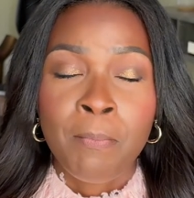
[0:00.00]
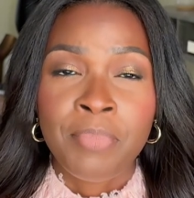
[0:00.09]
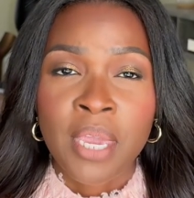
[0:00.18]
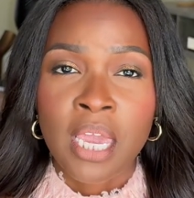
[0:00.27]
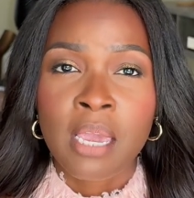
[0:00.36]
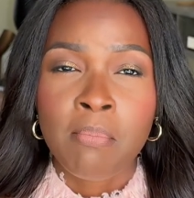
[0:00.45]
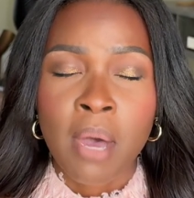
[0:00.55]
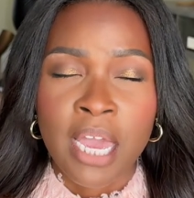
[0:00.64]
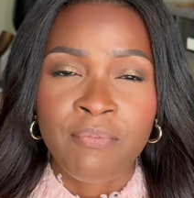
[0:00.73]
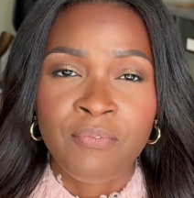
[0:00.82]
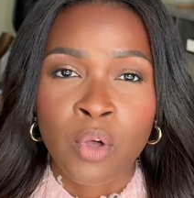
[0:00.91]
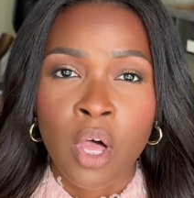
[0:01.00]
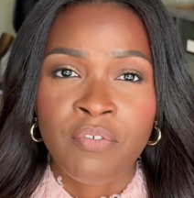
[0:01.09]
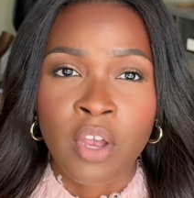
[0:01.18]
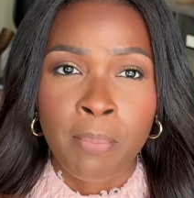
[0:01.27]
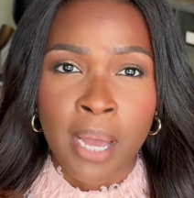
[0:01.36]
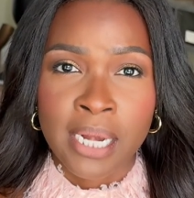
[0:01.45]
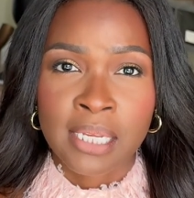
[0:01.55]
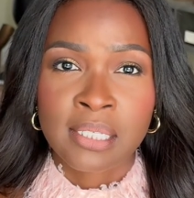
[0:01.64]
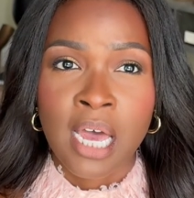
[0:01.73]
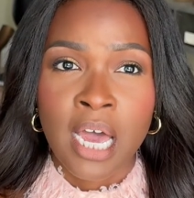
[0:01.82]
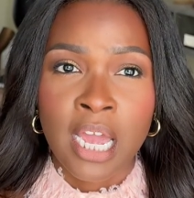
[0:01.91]
Being mindful of your body
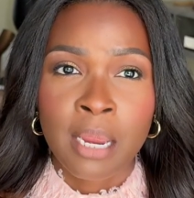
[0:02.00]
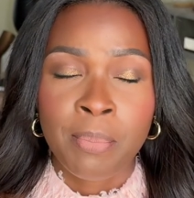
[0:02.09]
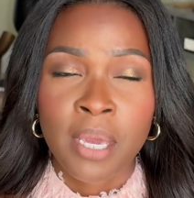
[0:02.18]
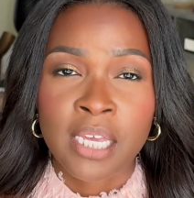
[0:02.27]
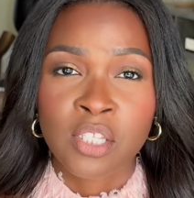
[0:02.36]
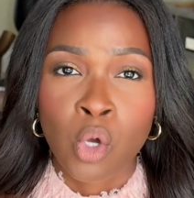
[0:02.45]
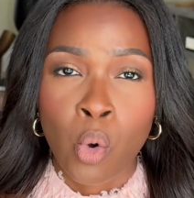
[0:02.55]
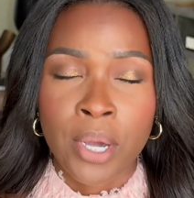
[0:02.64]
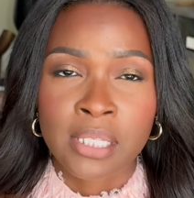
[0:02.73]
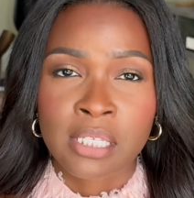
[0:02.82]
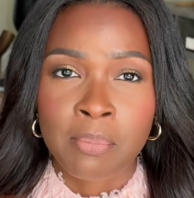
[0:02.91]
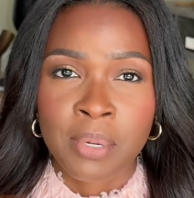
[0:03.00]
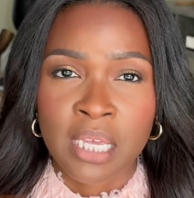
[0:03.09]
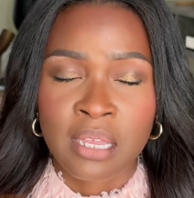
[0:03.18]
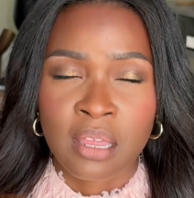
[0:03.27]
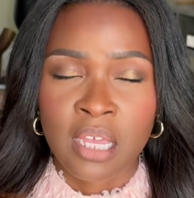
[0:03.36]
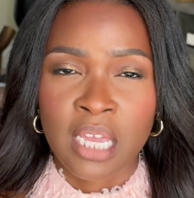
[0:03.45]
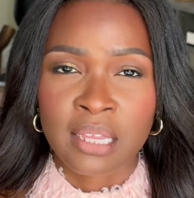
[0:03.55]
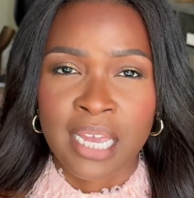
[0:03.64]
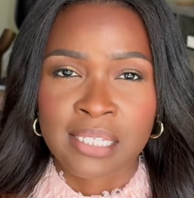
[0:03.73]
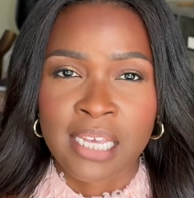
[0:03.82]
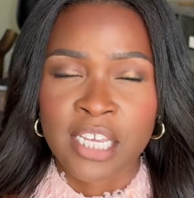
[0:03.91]
type is going to be the thing
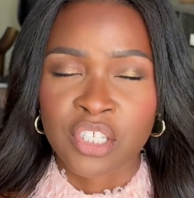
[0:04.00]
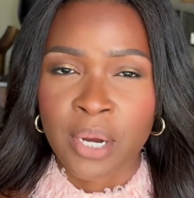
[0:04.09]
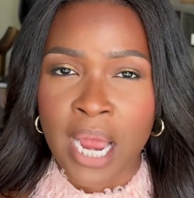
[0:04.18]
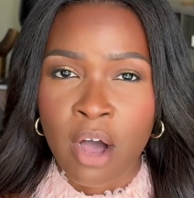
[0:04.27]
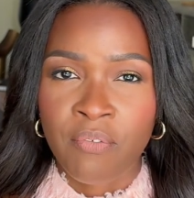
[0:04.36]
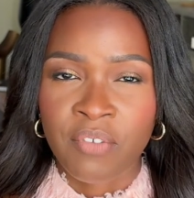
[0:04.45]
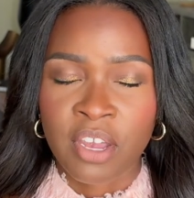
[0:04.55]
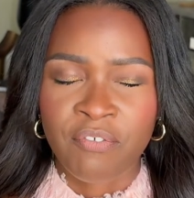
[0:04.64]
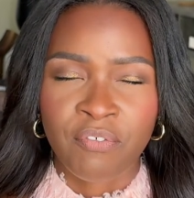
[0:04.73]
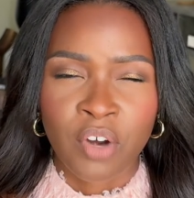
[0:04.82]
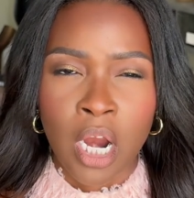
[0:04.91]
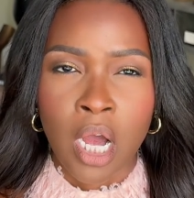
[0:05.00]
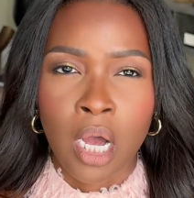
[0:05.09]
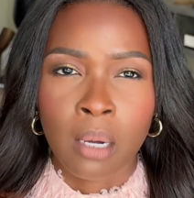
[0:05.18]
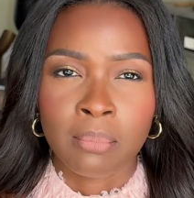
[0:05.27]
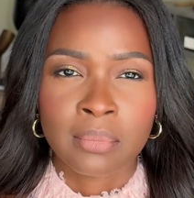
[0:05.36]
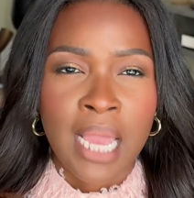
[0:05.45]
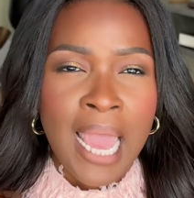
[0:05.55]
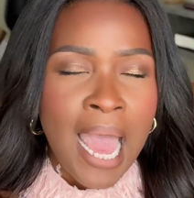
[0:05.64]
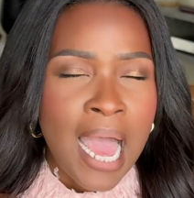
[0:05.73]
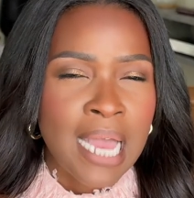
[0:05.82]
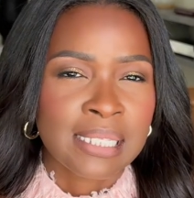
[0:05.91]
that takes your outfit from
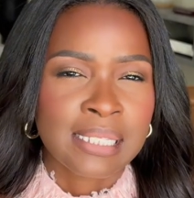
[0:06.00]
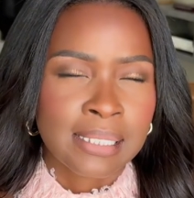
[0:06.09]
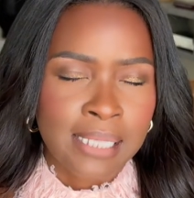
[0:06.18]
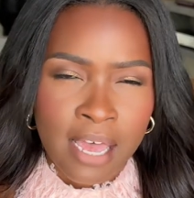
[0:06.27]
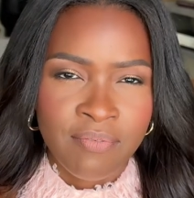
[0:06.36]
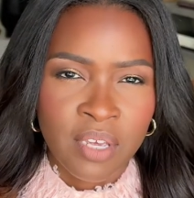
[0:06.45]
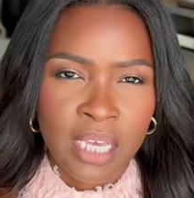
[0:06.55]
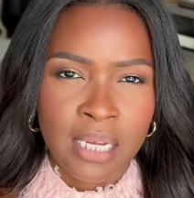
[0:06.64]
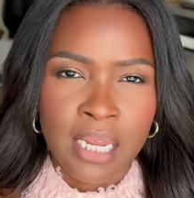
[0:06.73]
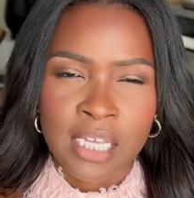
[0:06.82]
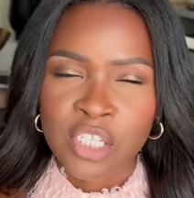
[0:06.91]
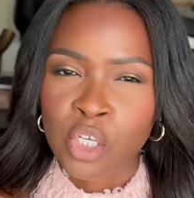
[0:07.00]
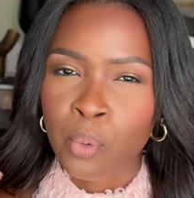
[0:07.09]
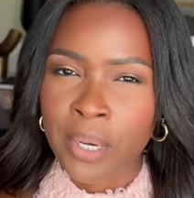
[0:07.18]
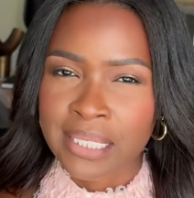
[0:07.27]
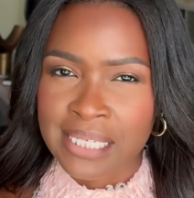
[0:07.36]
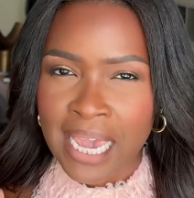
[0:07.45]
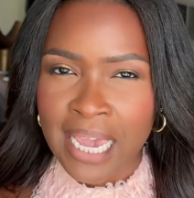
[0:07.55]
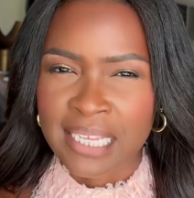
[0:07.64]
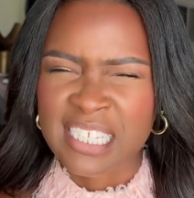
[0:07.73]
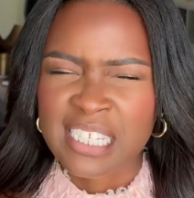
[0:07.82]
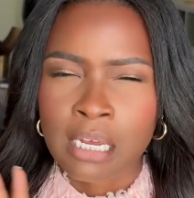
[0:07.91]
a 7 to a
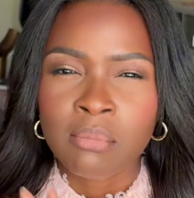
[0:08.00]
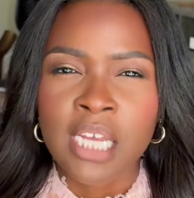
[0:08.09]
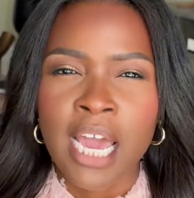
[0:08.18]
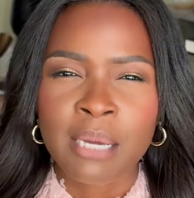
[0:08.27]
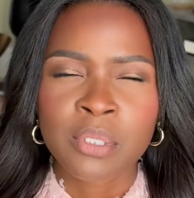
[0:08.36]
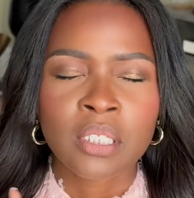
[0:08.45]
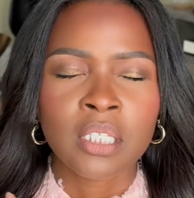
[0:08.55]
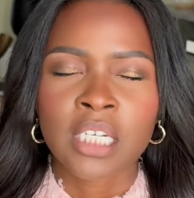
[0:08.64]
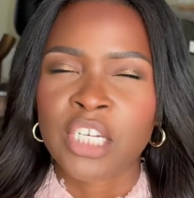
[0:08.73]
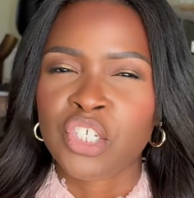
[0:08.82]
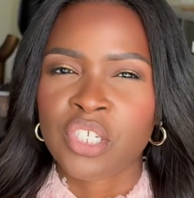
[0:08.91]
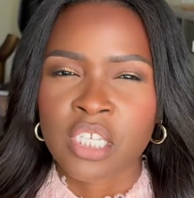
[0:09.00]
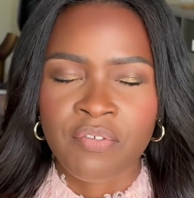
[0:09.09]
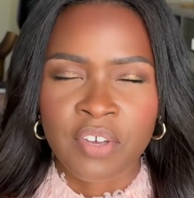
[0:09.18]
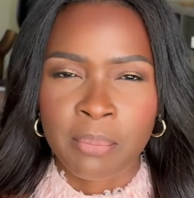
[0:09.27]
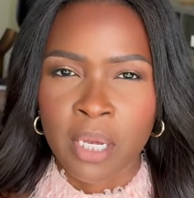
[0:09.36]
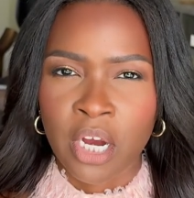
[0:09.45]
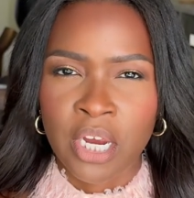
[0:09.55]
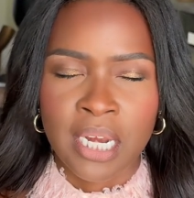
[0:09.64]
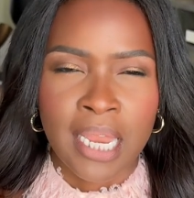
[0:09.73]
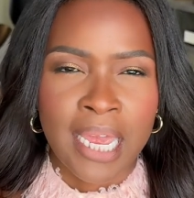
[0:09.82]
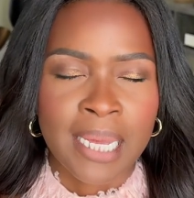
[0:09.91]
10. Sometimes you look at yourself in the mirror
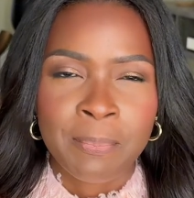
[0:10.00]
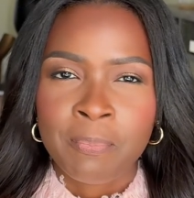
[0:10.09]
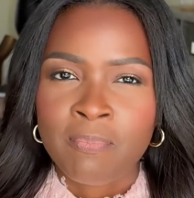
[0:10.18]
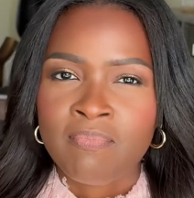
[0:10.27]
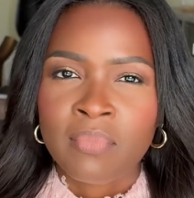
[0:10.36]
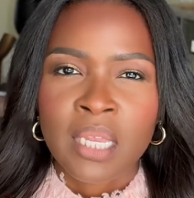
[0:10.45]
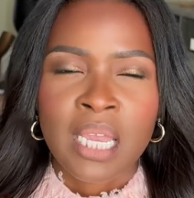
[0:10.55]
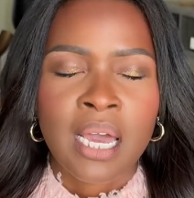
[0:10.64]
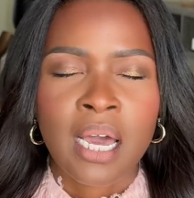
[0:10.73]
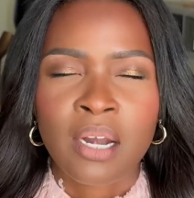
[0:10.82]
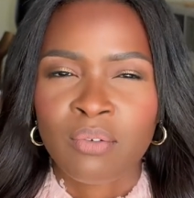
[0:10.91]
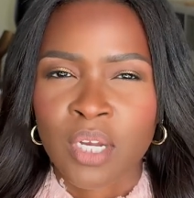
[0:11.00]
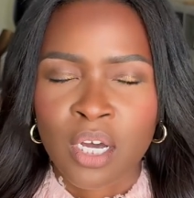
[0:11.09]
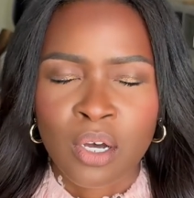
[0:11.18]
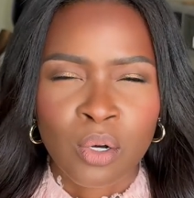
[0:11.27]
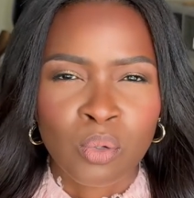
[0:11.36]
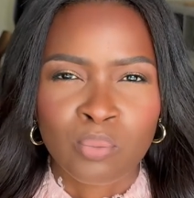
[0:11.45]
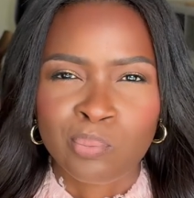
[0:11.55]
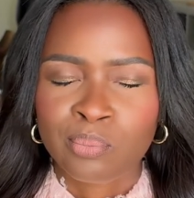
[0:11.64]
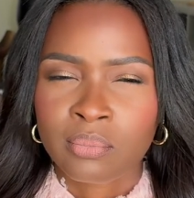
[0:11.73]
and you're like, I don't know,